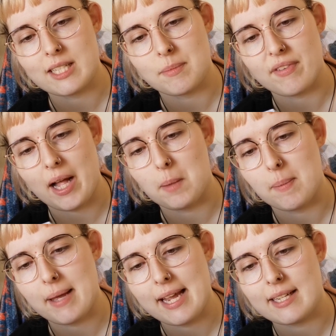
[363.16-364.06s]
kingdom of
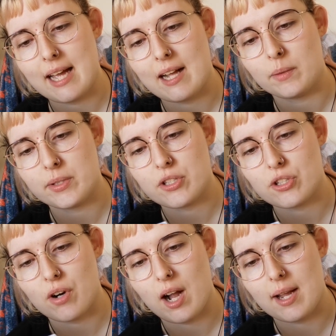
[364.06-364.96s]
Albermaine, Alwyn
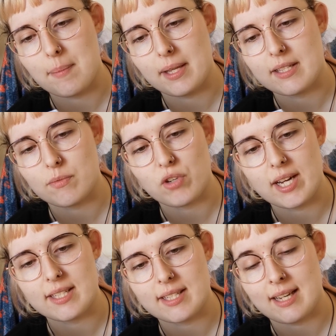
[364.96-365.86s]
Scribe is
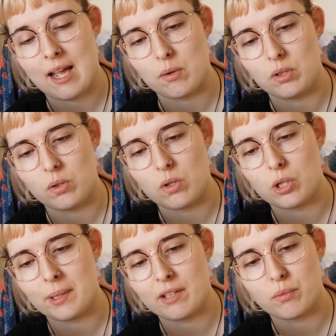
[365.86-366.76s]
raised as an outlaw,
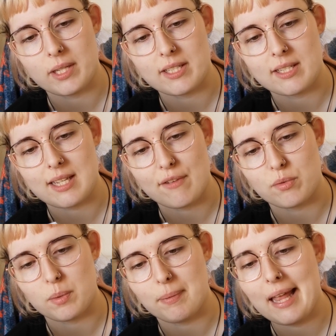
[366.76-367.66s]
quick of wit and
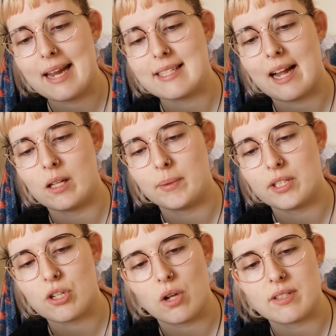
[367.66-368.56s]
deft with a blade.
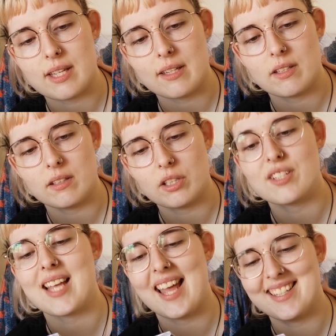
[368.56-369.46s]
Alwyn is content
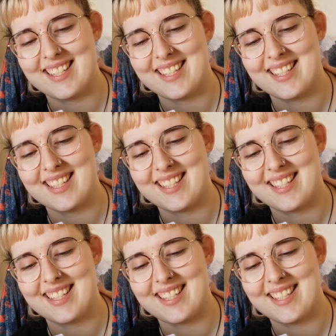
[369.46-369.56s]
with